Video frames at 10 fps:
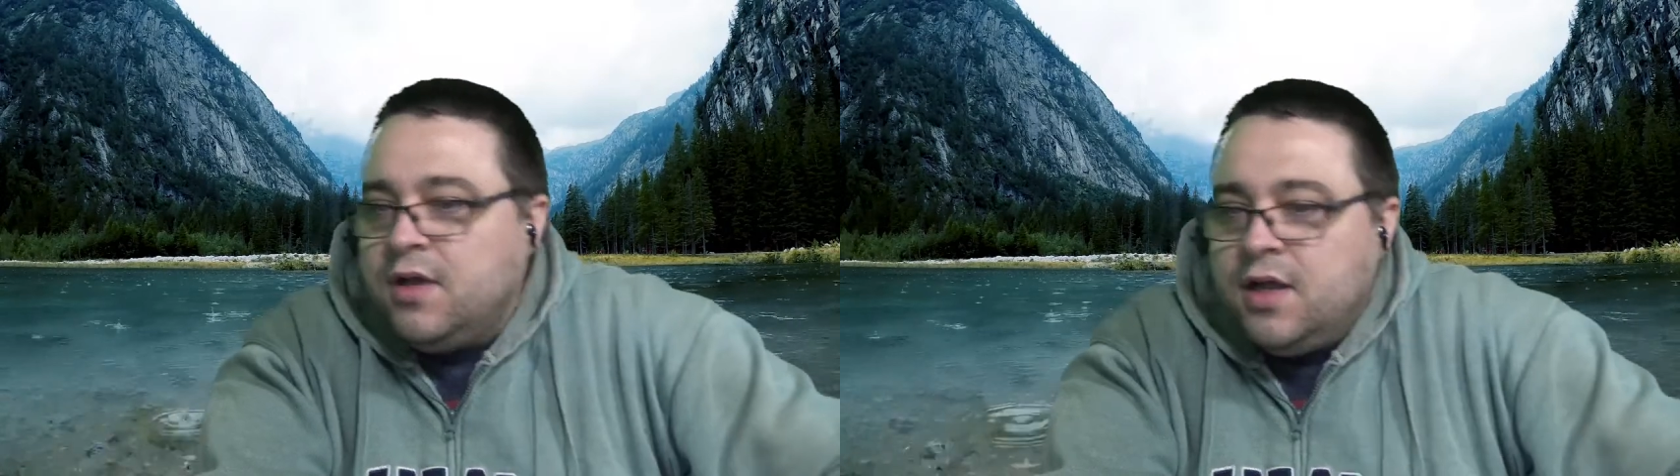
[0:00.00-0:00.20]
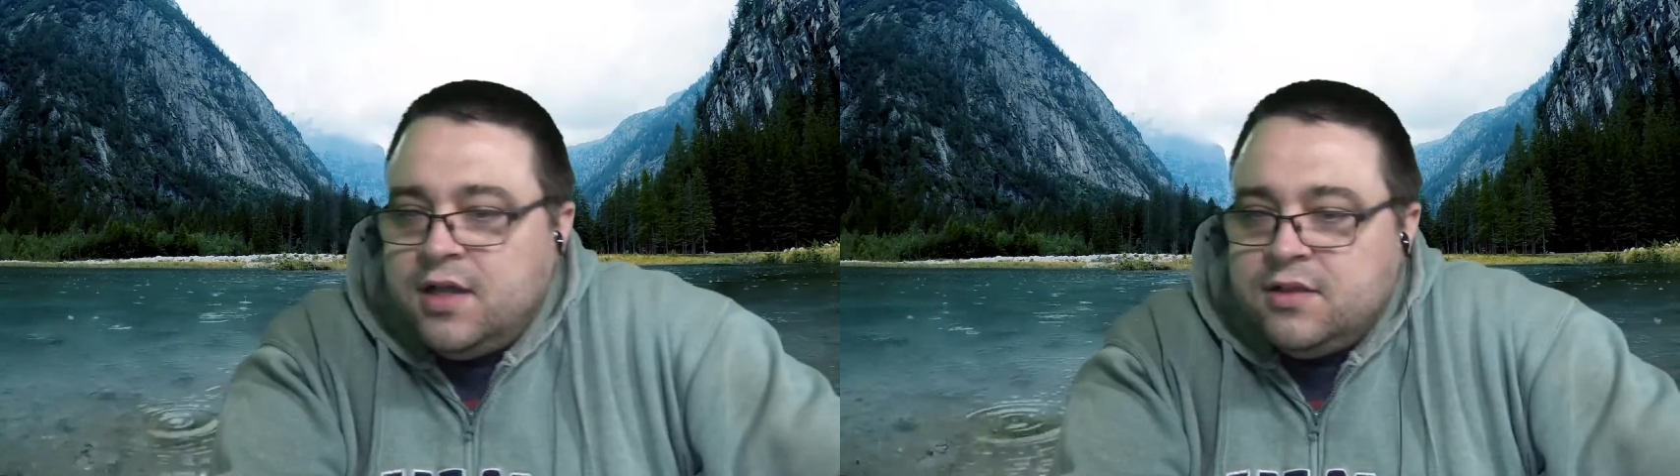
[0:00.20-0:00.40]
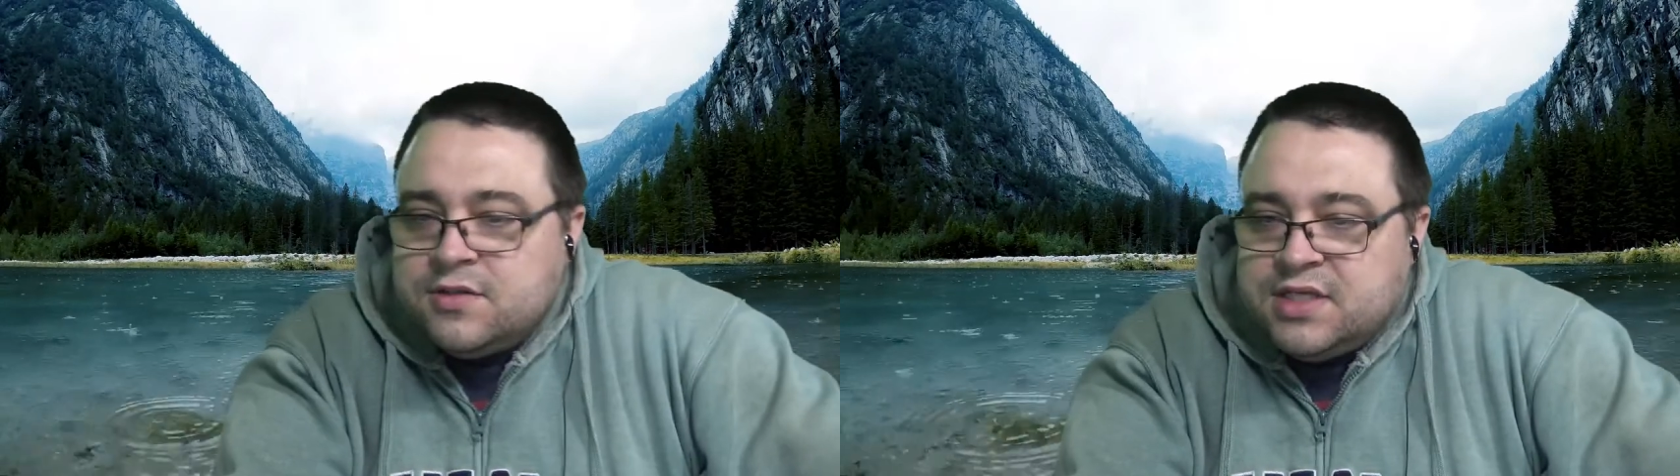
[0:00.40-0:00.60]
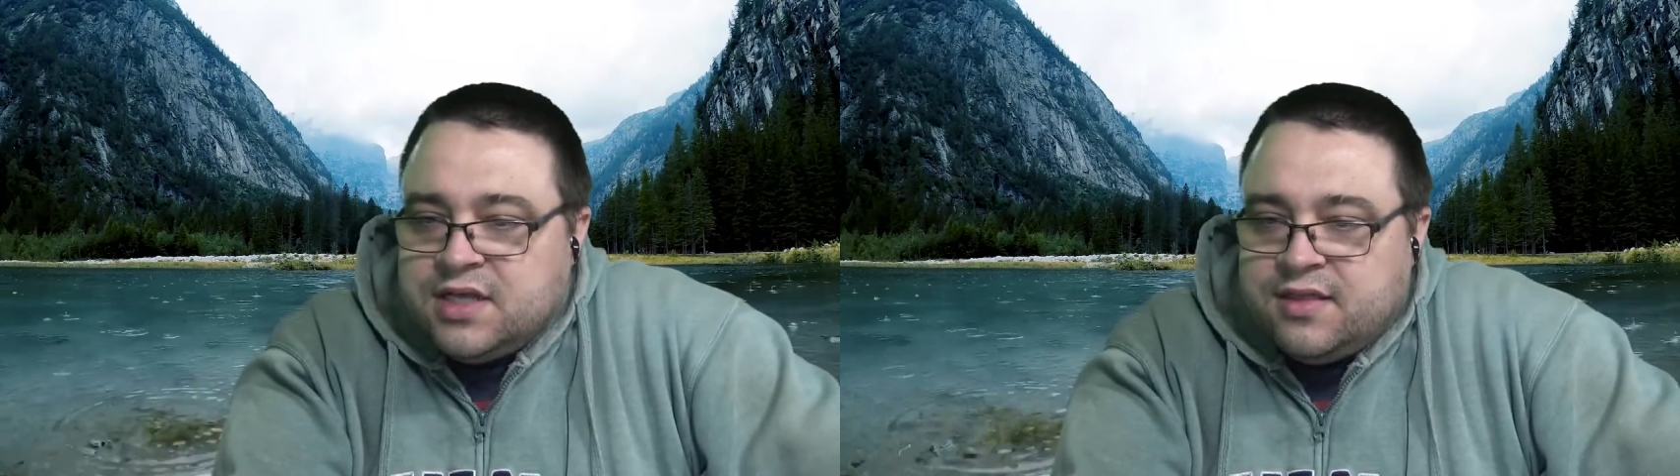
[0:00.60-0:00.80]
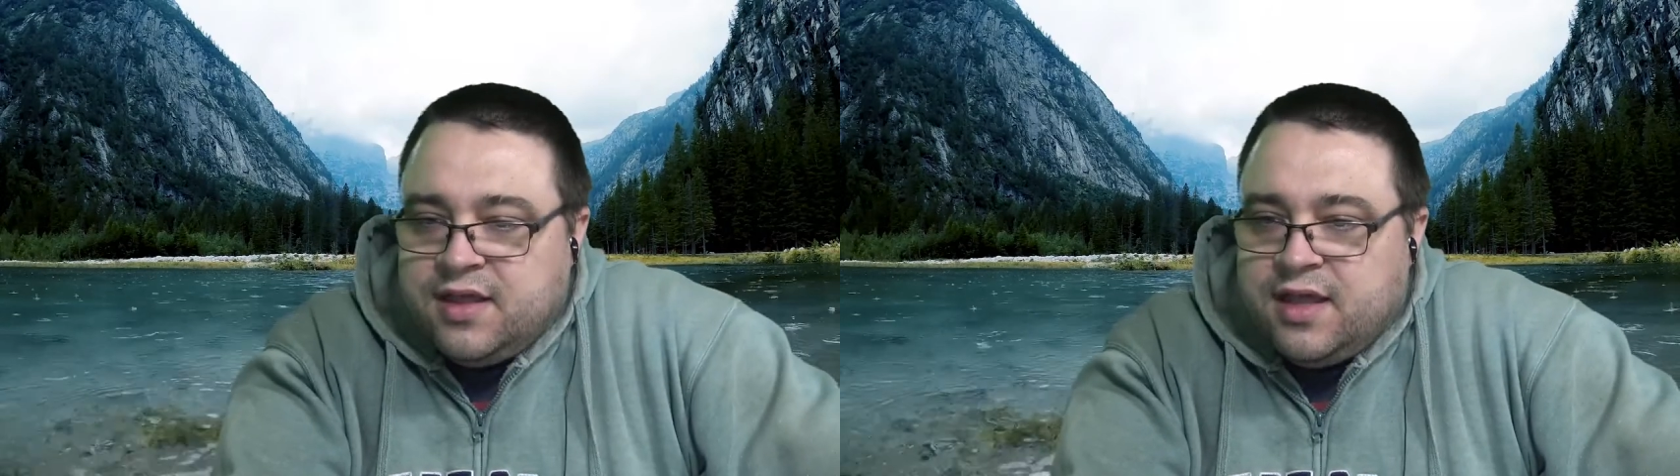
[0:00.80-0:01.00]
looks like
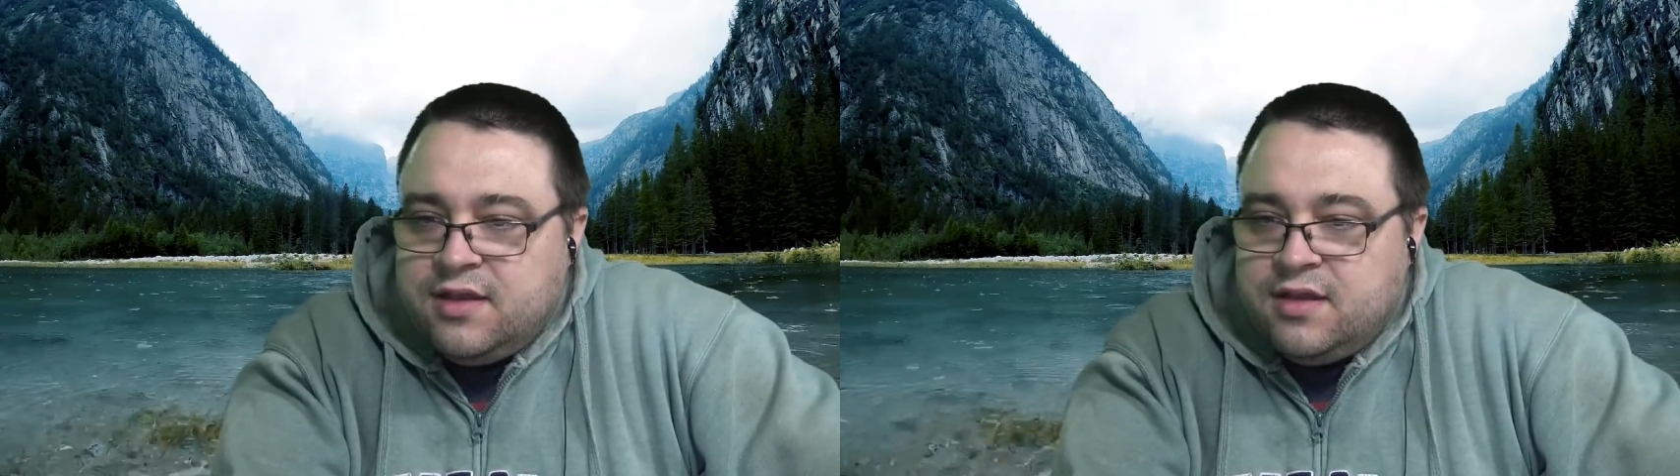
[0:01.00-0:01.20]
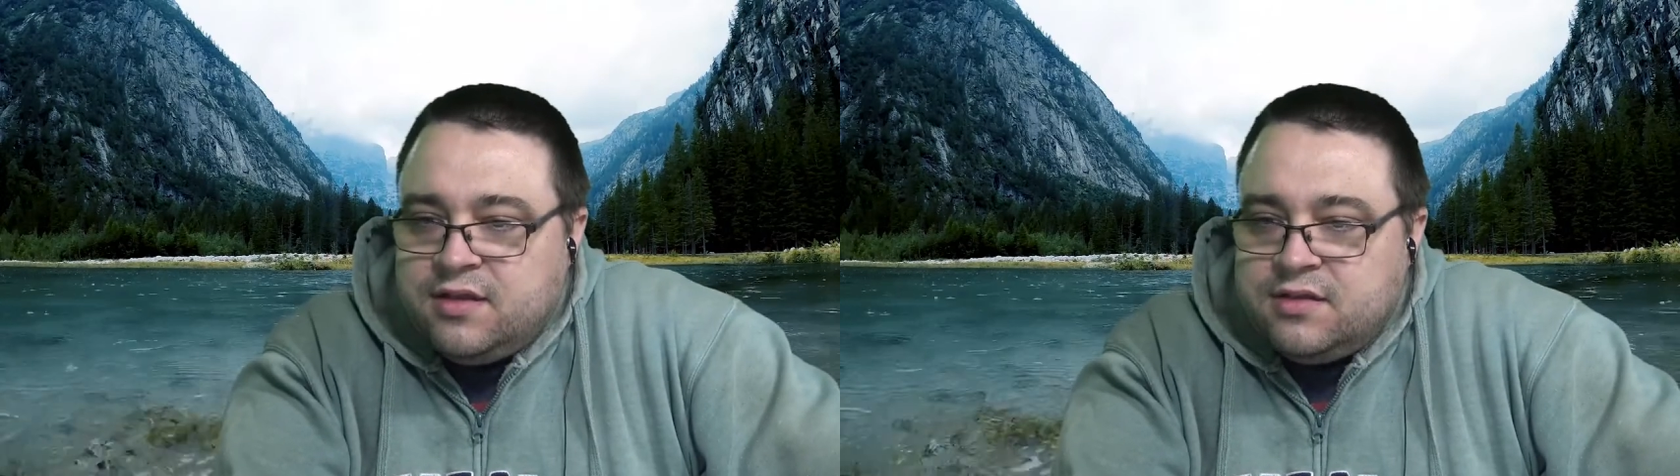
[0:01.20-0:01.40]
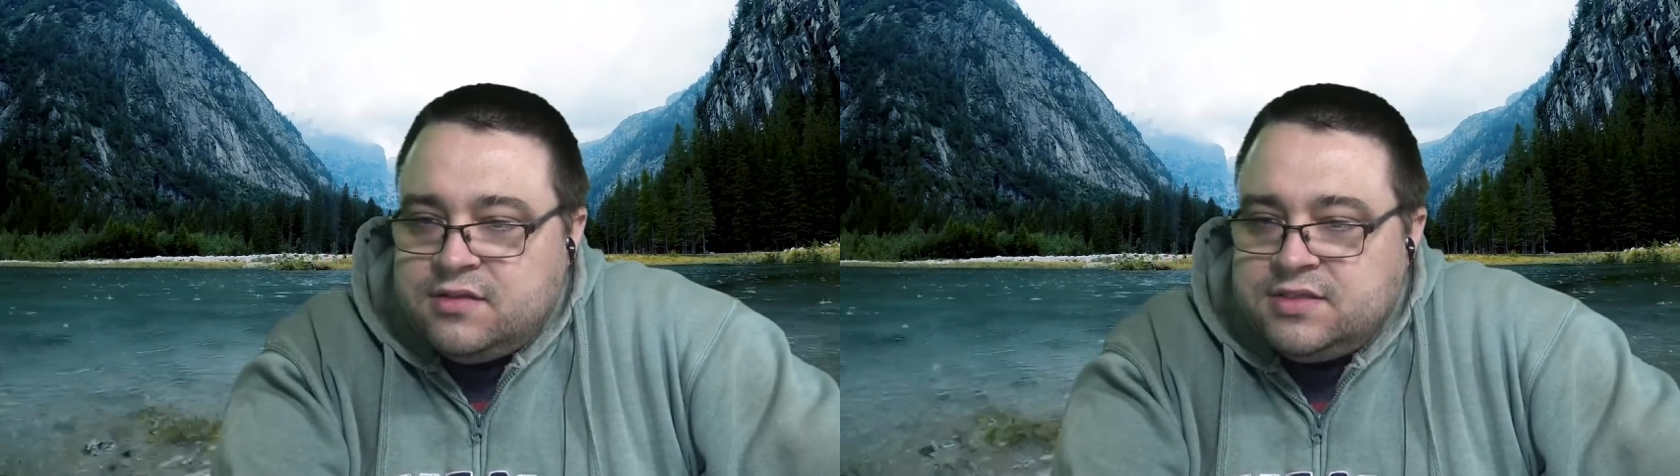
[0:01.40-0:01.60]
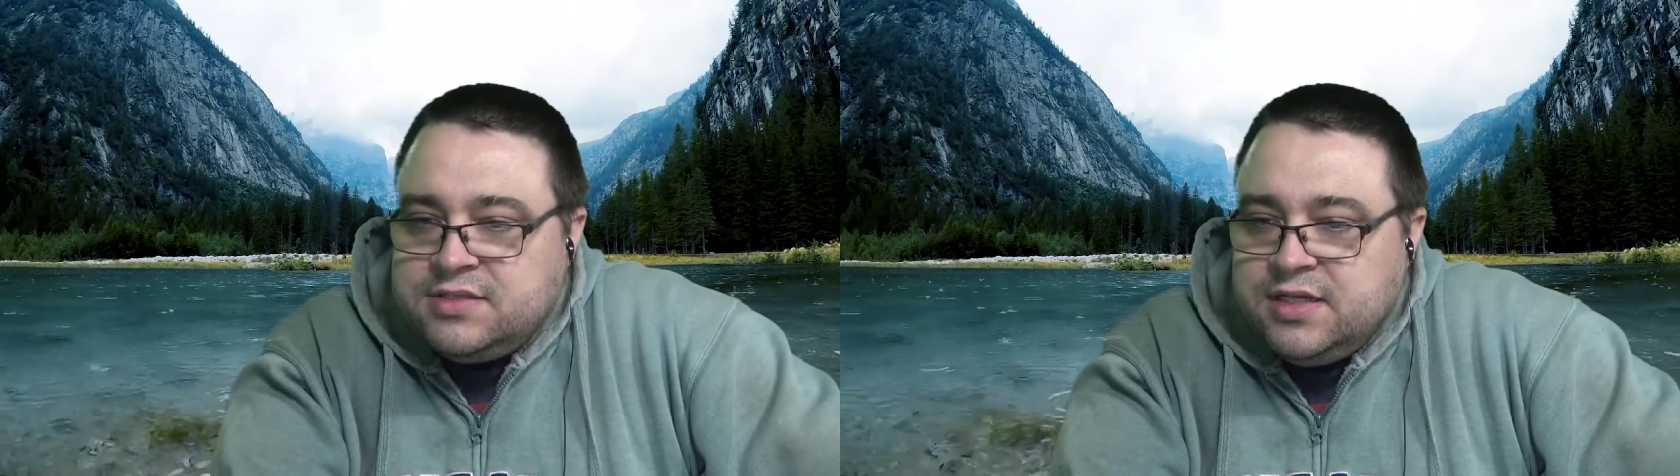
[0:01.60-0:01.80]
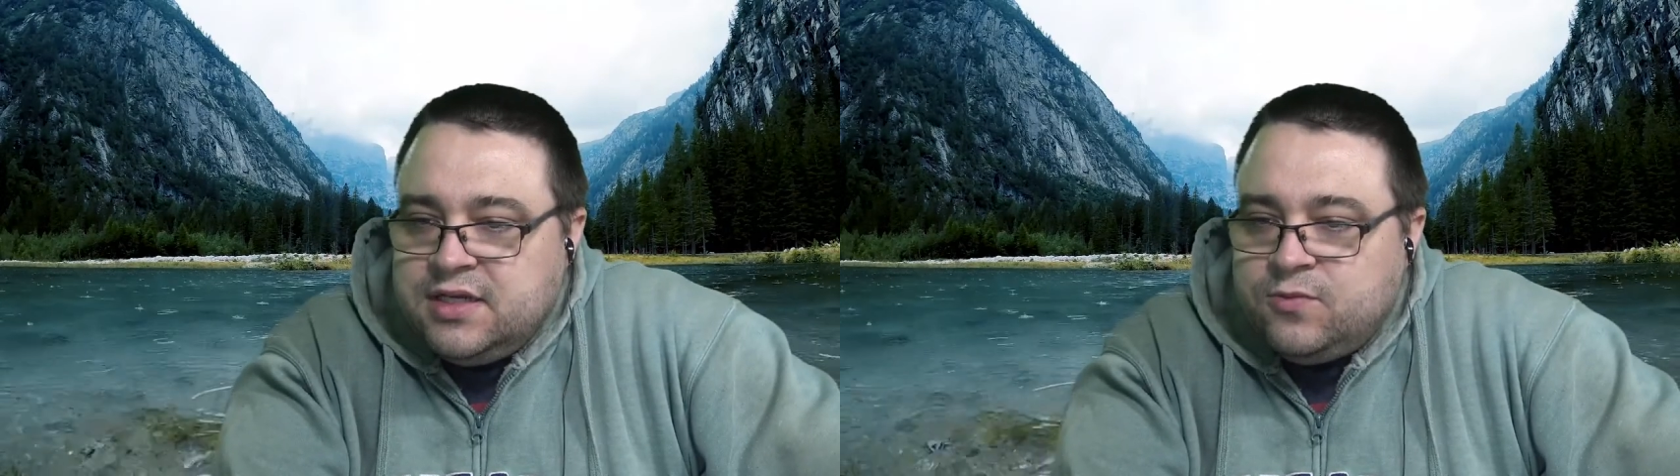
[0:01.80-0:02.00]
that scene